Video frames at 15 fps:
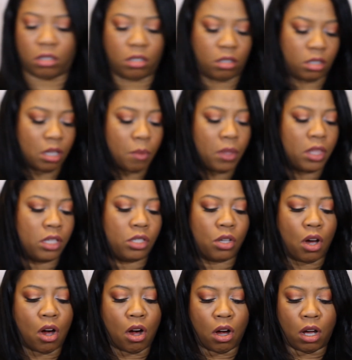some of this
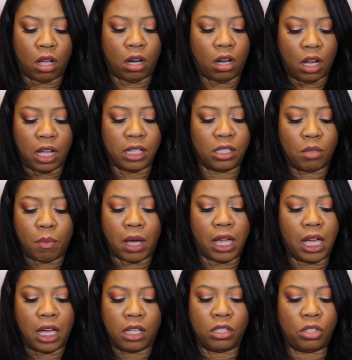on into my
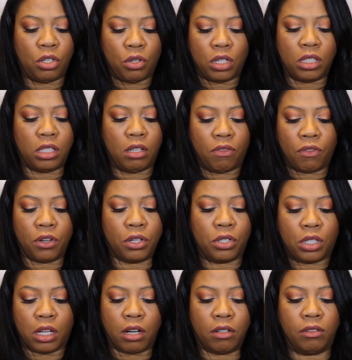hand so you can see for
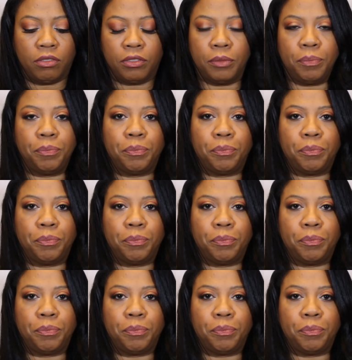yourself.